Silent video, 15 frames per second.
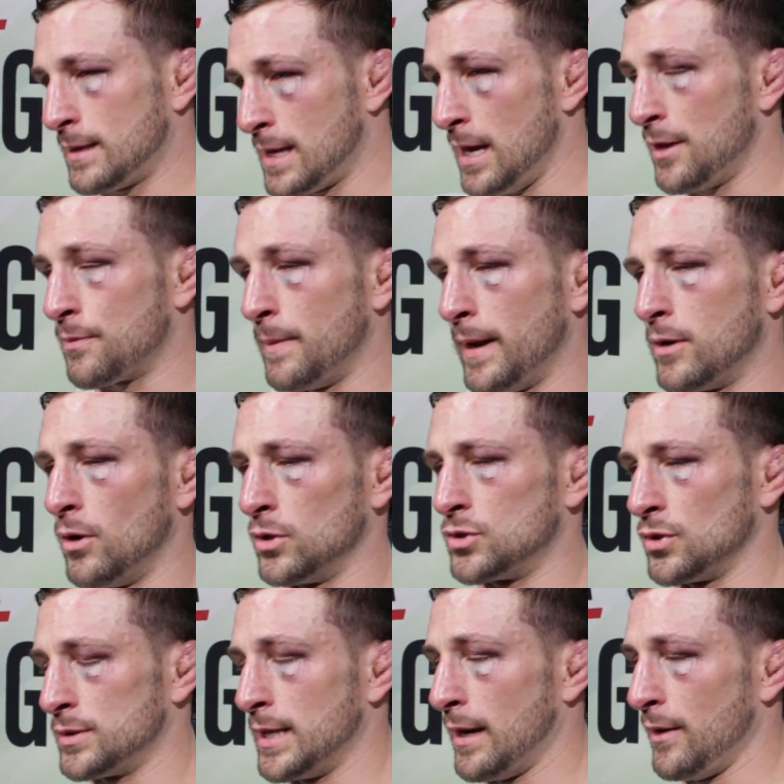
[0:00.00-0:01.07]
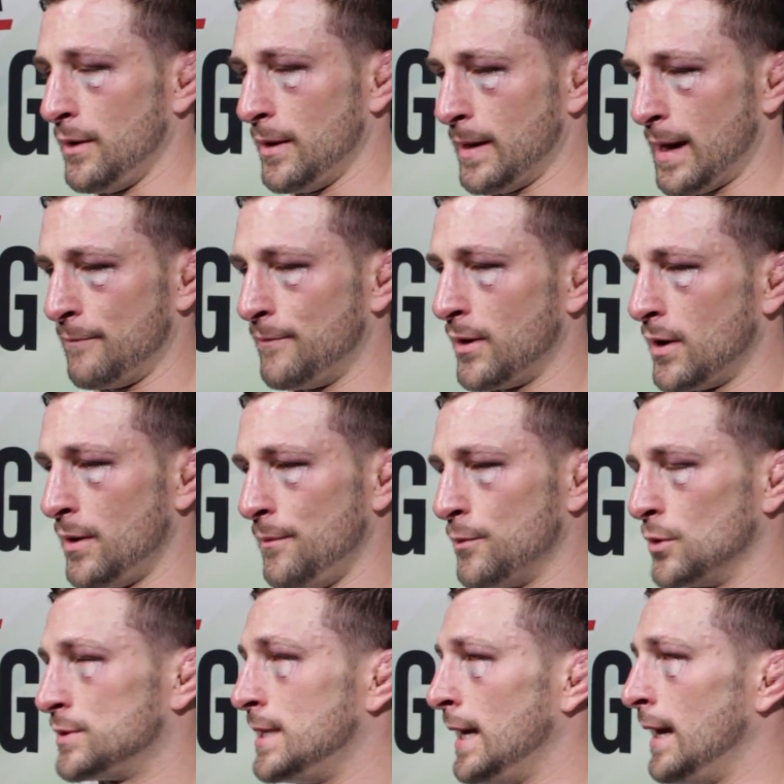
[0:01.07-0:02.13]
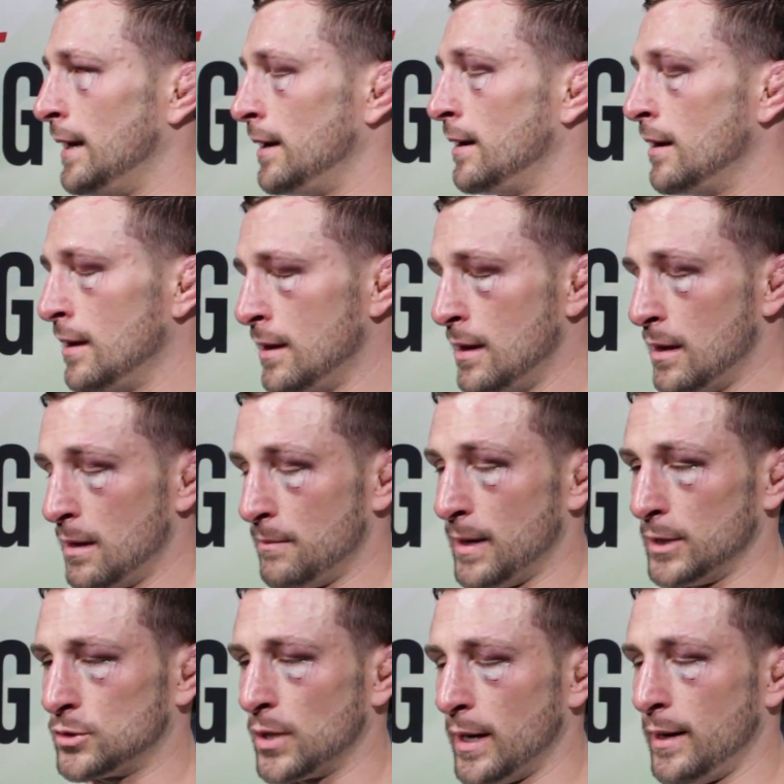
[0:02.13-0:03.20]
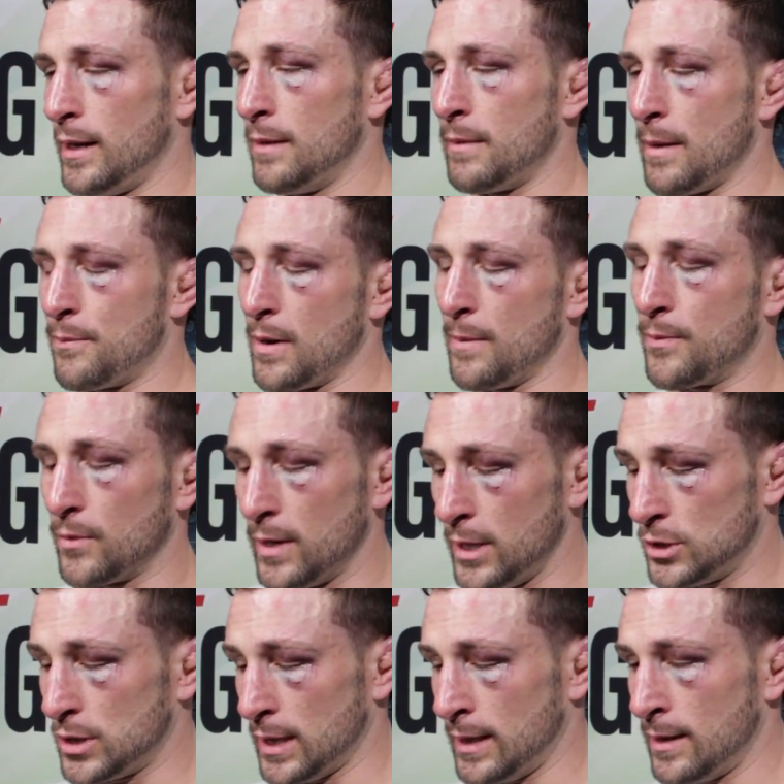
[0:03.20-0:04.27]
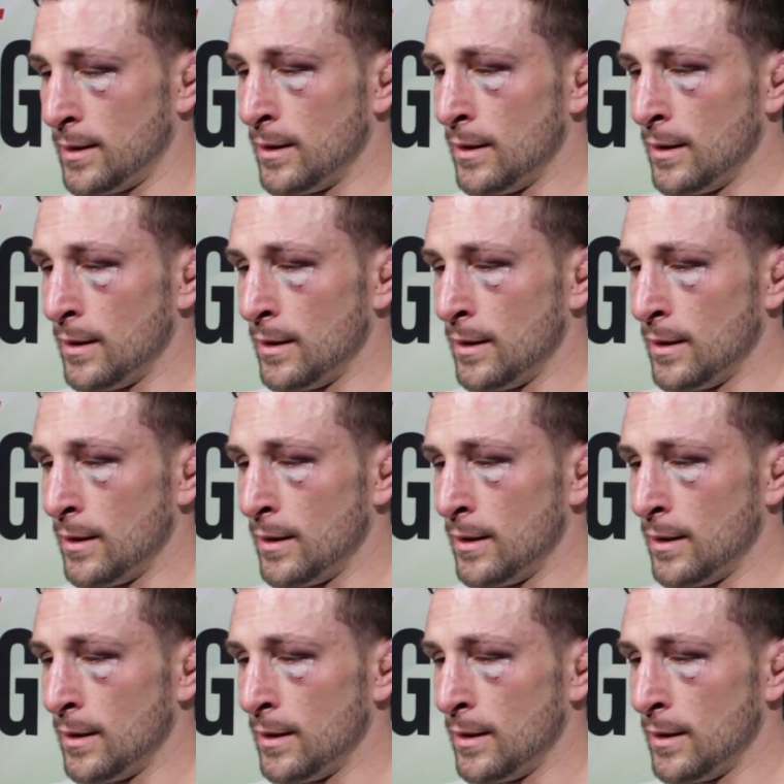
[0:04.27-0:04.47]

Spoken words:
Keith, my coach, will tell you I'm very routine in my training and my preparation,